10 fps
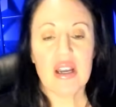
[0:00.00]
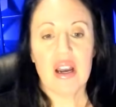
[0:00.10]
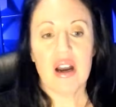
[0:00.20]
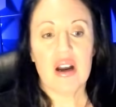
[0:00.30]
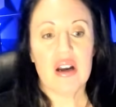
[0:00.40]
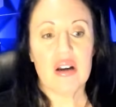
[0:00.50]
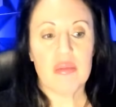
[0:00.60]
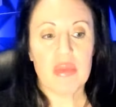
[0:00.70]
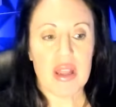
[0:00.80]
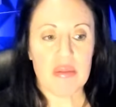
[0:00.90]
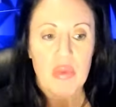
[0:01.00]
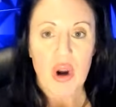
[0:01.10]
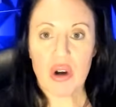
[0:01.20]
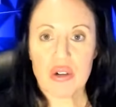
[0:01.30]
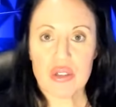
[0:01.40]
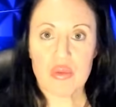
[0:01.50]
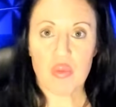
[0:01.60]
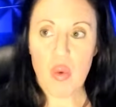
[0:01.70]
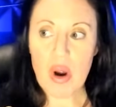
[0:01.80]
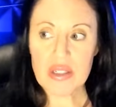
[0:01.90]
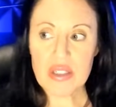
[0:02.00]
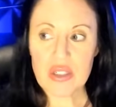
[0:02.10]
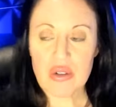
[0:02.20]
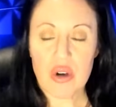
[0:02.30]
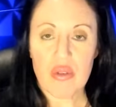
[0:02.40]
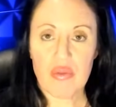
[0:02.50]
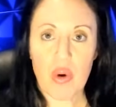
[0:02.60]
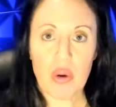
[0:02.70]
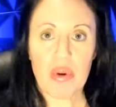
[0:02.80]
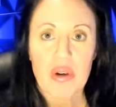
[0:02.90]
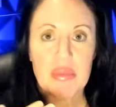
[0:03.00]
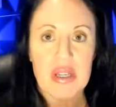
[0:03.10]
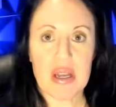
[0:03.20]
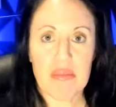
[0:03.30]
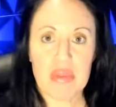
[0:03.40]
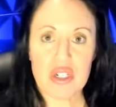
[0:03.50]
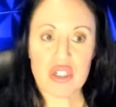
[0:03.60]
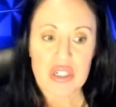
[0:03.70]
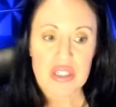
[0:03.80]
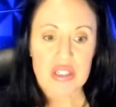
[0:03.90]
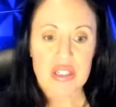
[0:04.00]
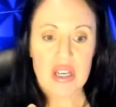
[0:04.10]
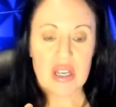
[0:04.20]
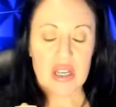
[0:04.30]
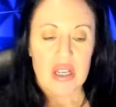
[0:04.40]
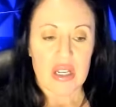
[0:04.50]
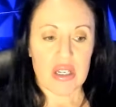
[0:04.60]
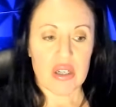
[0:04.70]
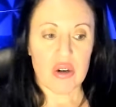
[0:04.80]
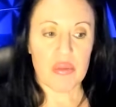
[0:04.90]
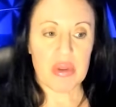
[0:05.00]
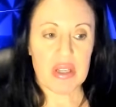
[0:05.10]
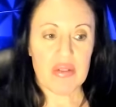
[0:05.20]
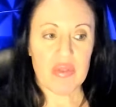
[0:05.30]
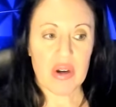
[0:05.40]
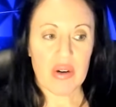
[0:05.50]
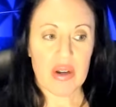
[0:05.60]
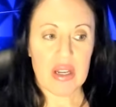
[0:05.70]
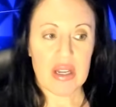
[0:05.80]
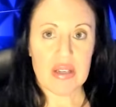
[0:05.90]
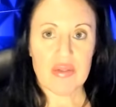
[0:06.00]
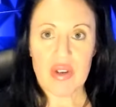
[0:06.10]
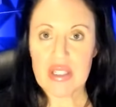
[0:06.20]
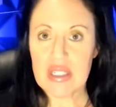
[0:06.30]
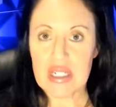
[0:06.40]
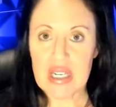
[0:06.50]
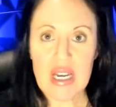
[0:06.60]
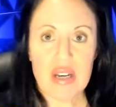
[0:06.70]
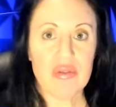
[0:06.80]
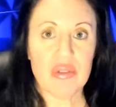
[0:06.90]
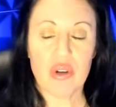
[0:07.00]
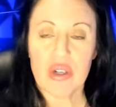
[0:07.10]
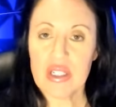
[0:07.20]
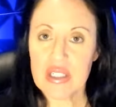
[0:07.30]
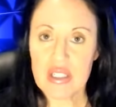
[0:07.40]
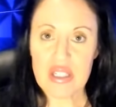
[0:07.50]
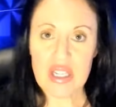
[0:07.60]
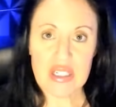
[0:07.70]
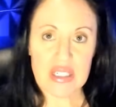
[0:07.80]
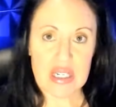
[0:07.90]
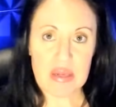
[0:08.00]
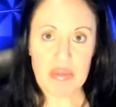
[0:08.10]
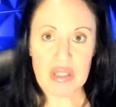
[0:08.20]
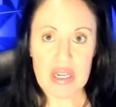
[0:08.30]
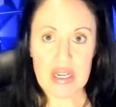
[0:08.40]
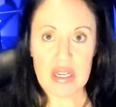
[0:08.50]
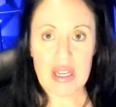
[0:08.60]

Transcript: Um, and Mars wants to go forward, be ambitious, you know, be very investigative, look into things deeply.